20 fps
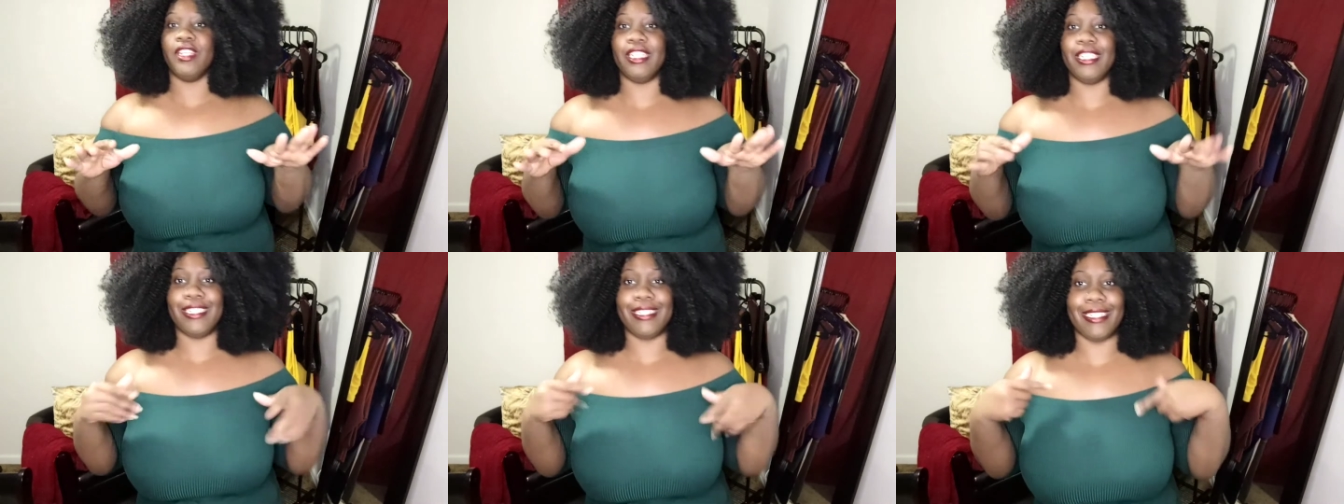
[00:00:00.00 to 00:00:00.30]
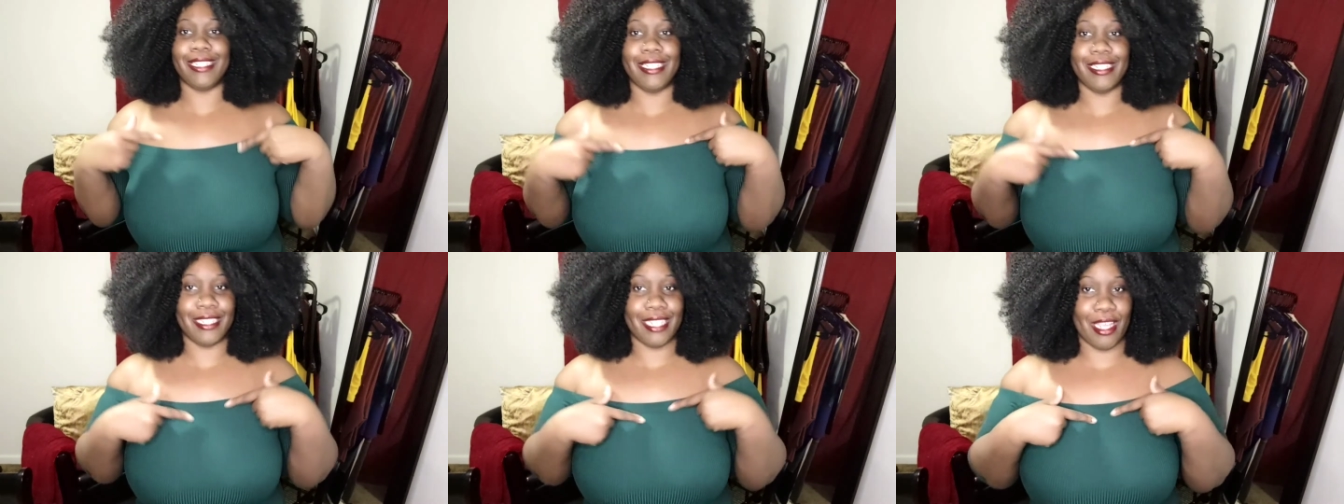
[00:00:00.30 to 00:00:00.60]
this
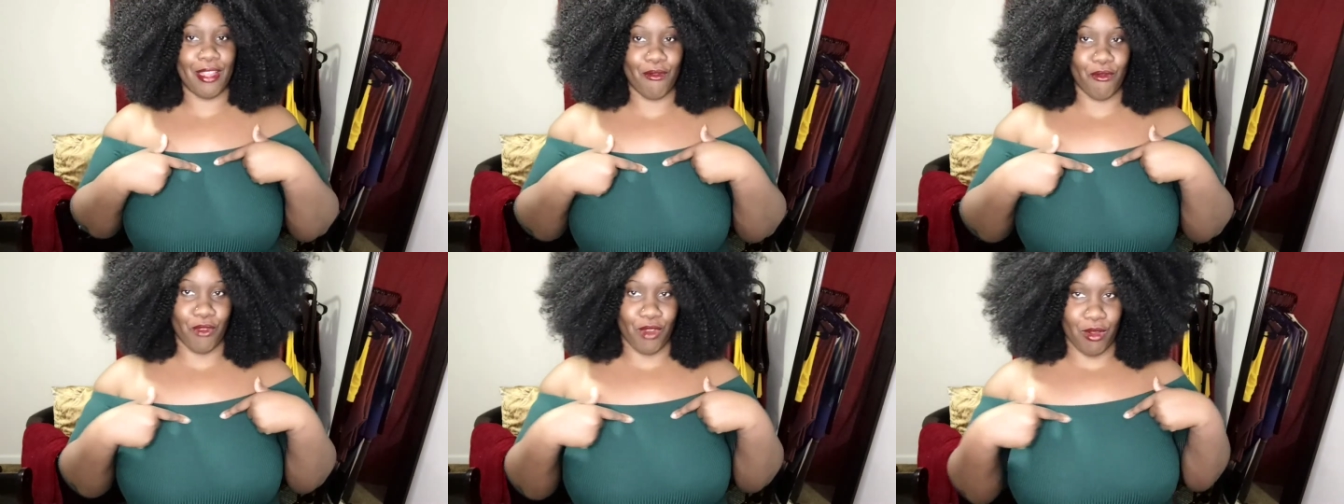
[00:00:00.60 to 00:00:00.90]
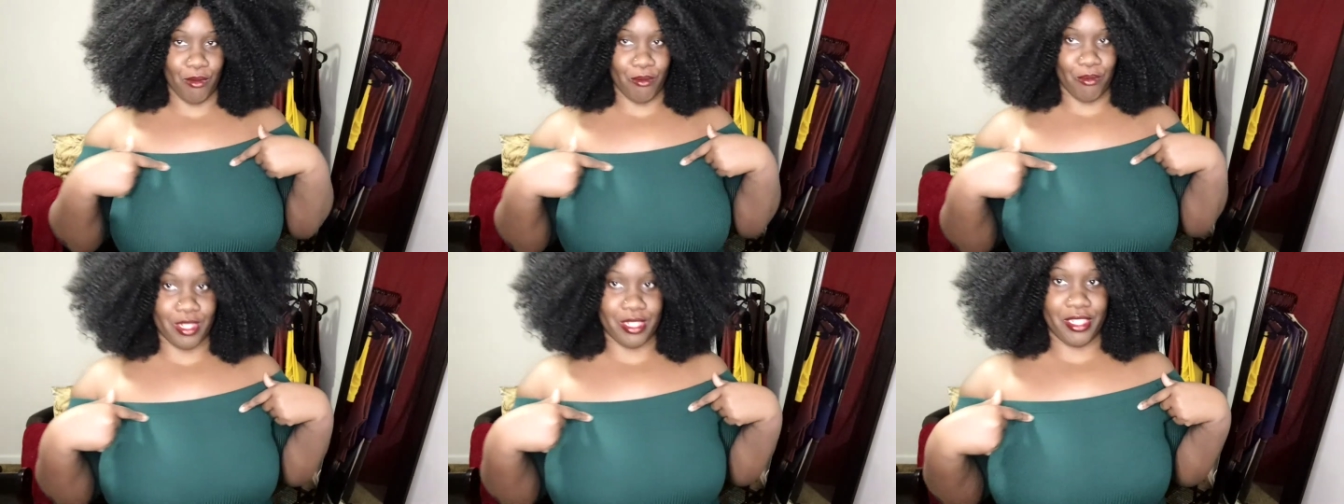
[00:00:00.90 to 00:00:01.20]
is a
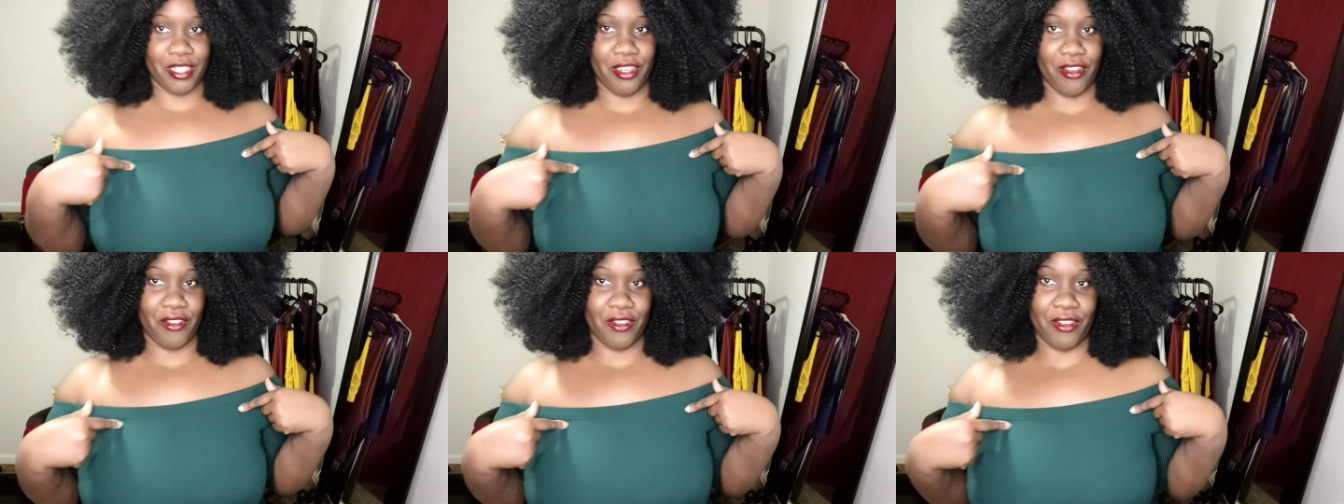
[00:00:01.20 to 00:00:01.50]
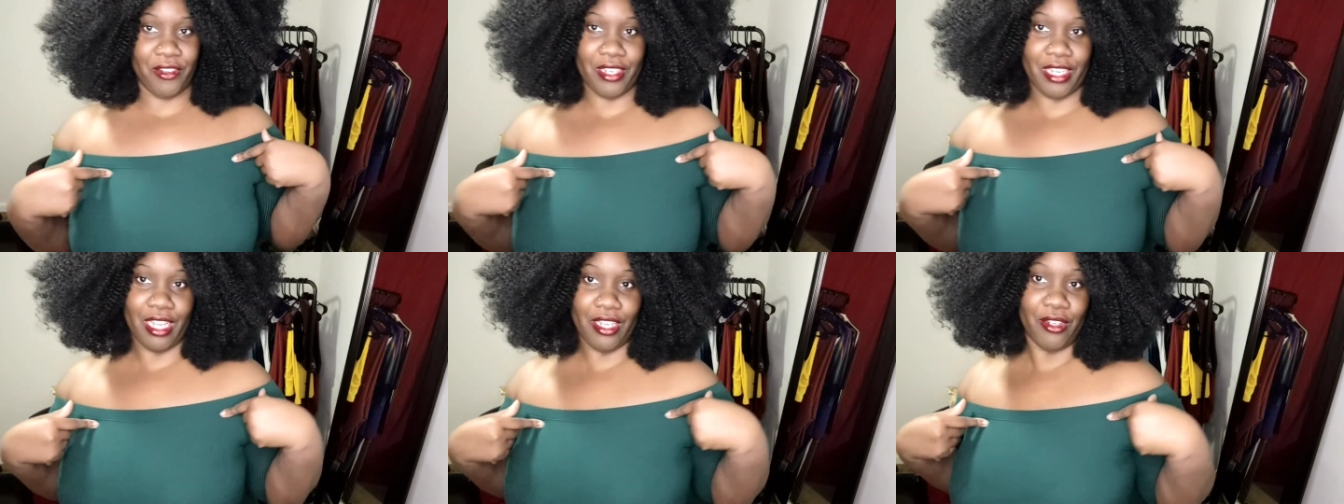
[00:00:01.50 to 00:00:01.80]
rib
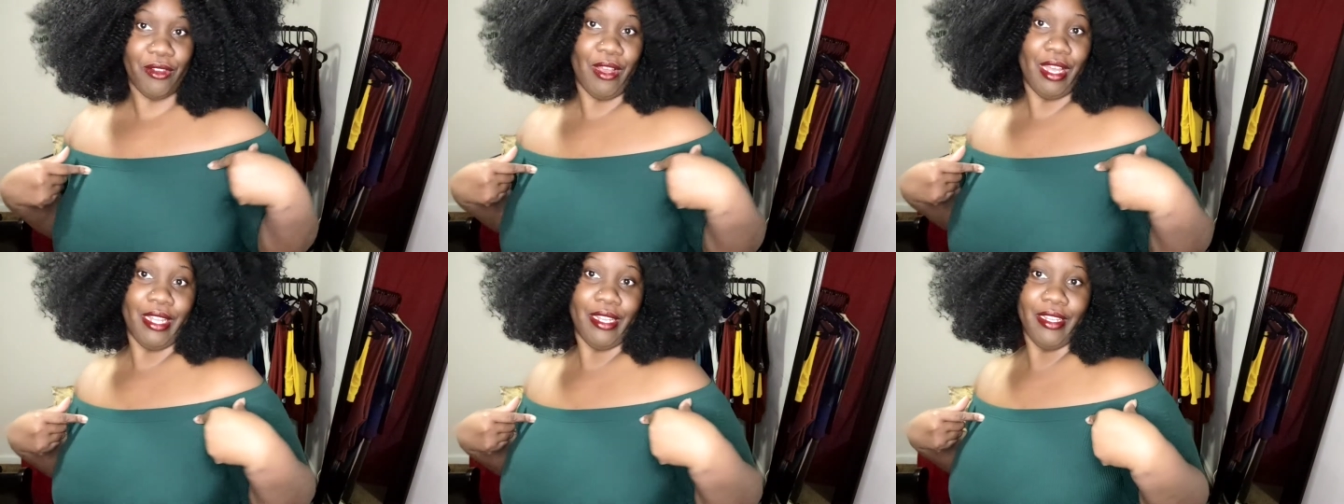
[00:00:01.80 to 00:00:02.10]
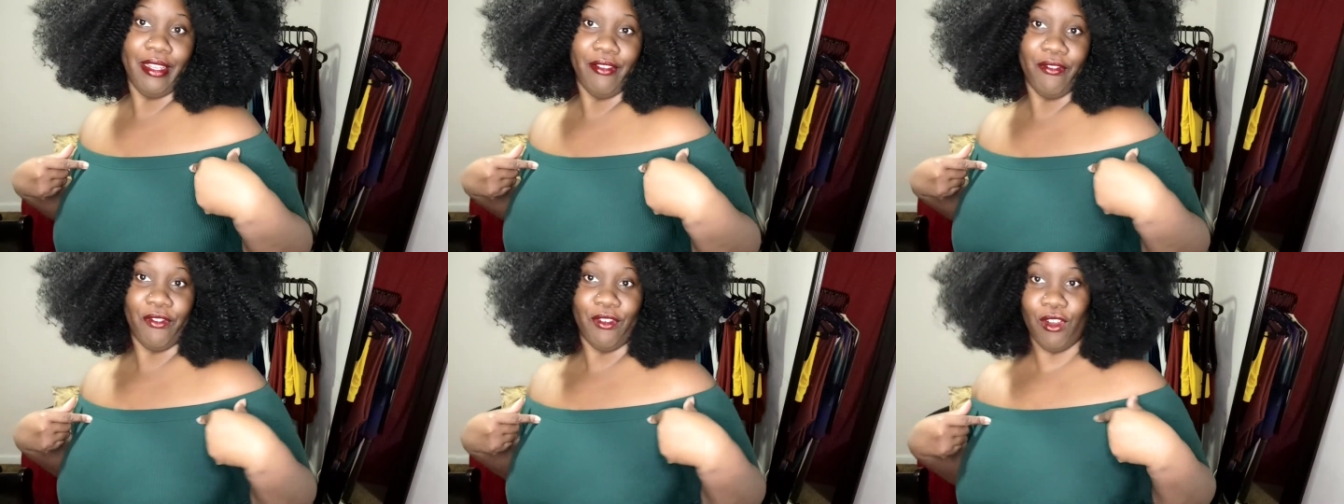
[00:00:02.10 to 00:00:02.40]
material. Y'all know I
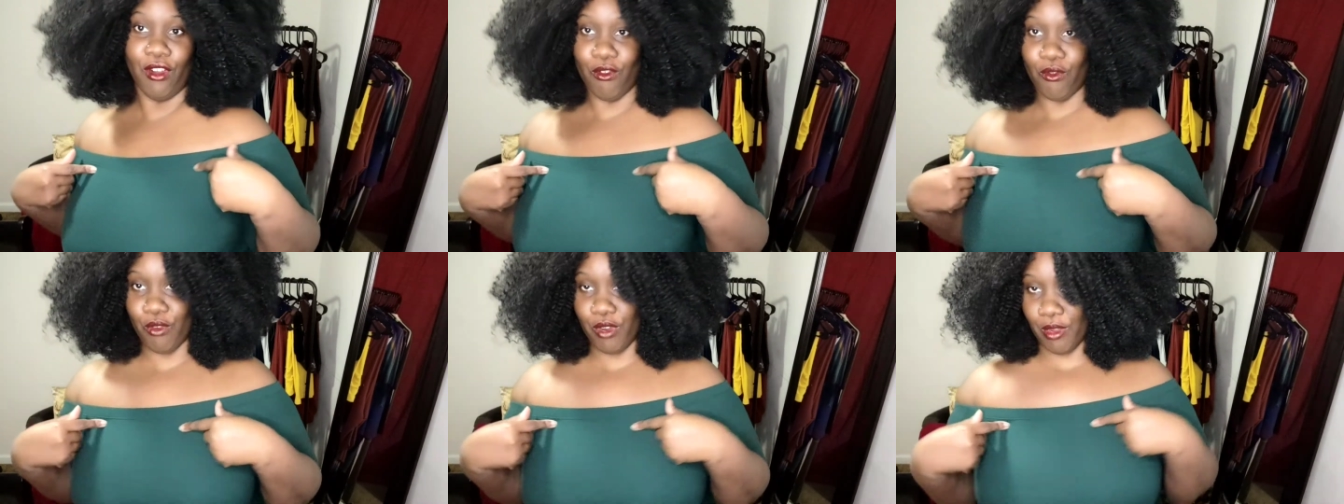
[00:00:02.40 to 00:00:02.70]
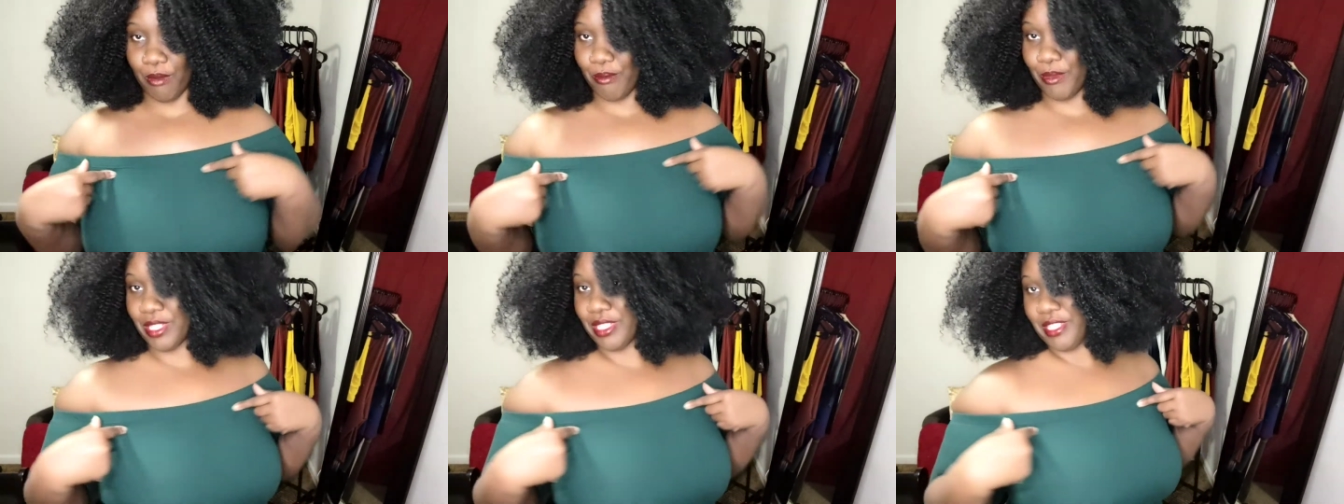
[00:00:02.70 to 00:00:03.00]
live for a
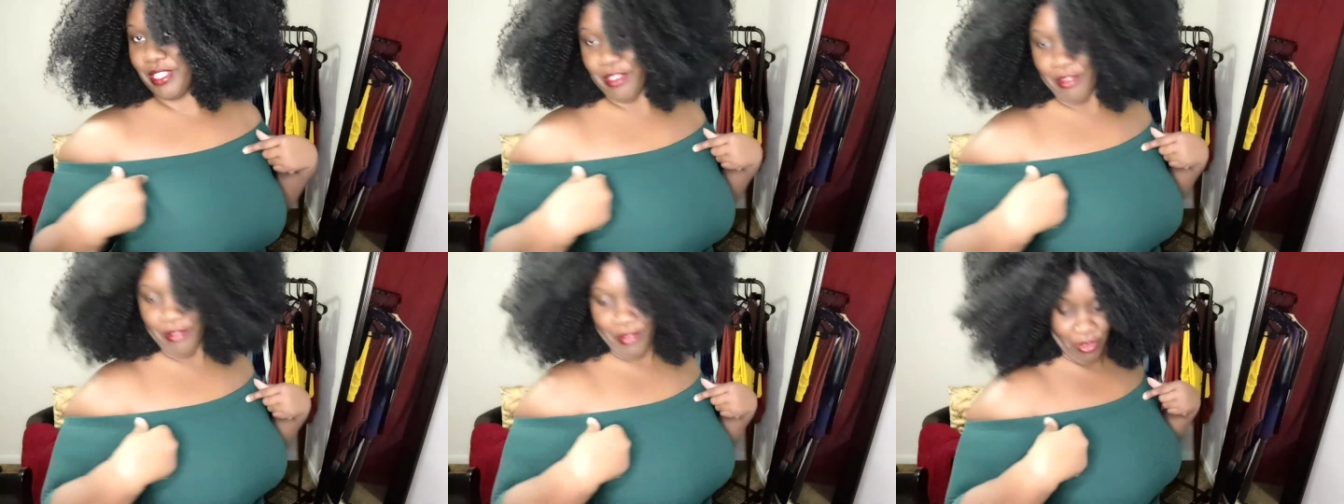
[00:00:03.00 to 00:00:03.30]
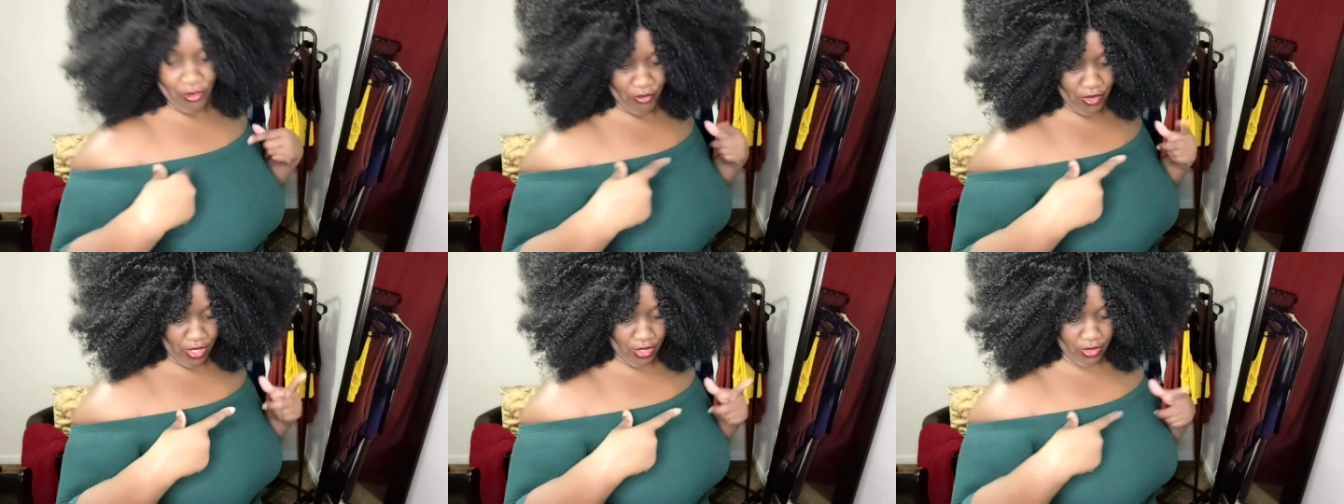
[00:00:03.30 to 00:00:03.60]
rib
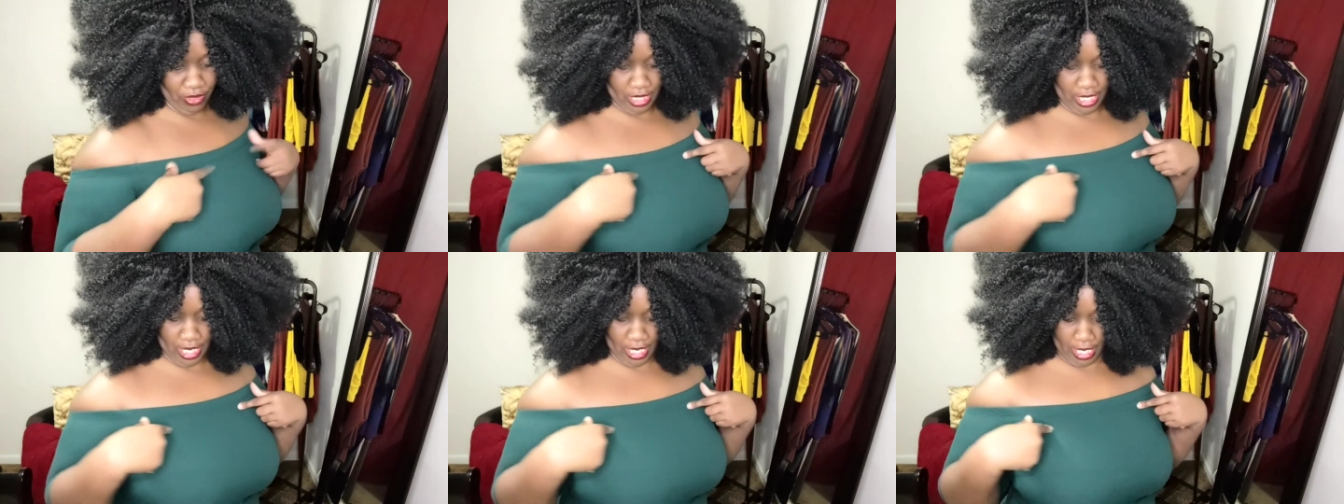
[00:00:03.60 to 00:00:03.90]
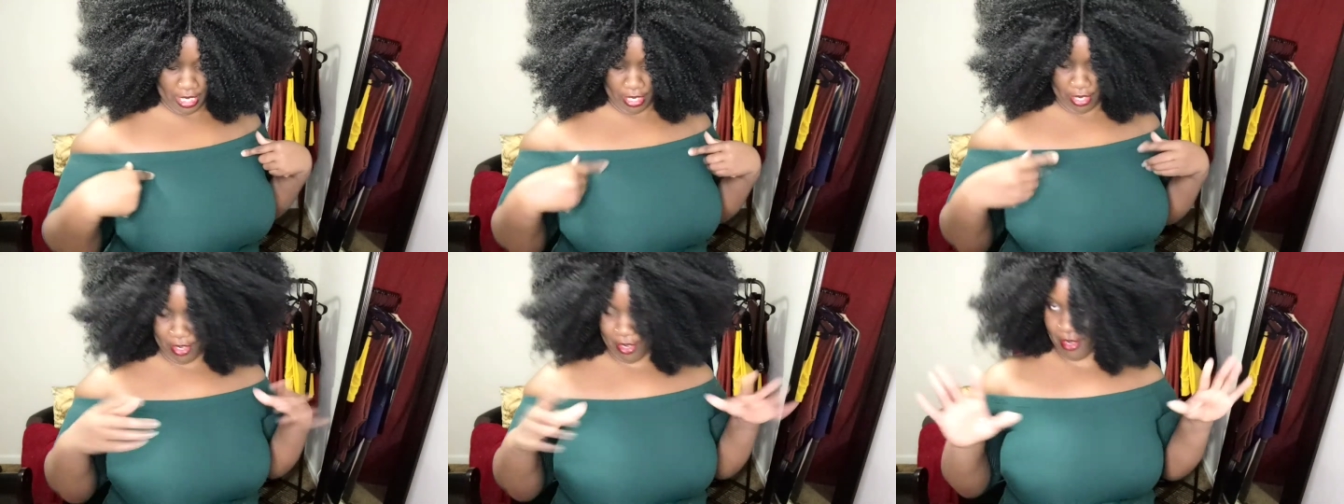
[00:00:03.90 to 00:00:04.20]
material around
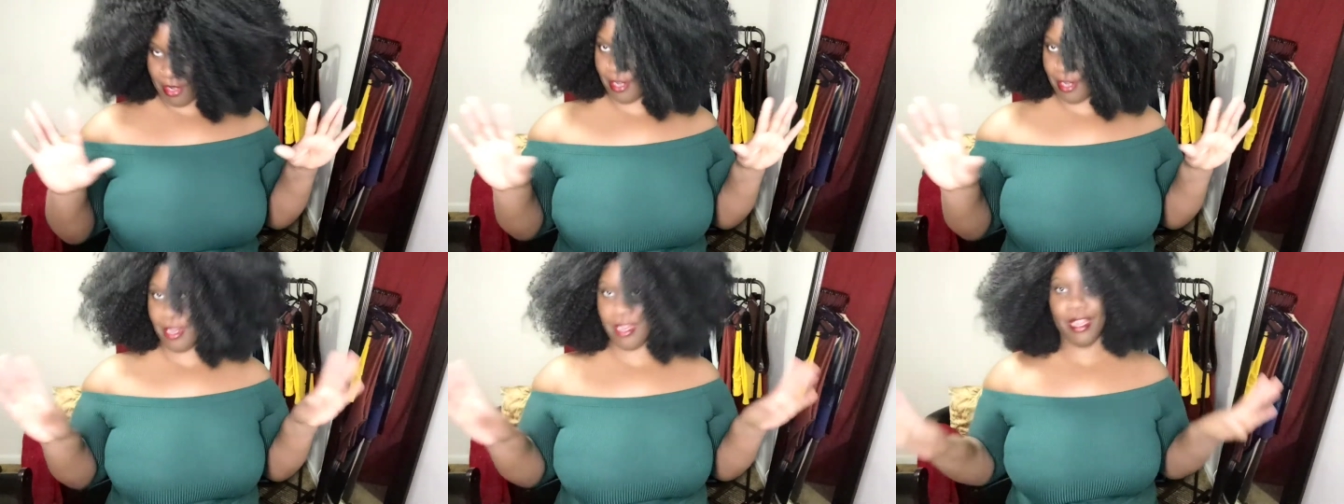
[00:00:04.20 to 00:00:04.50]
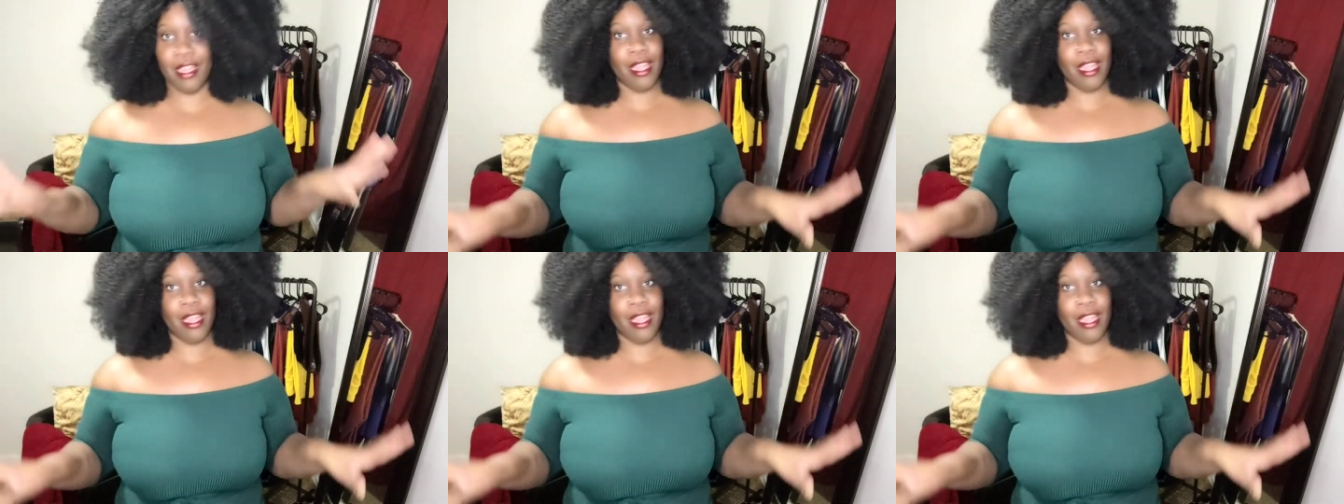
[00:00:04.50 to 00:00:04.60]
here.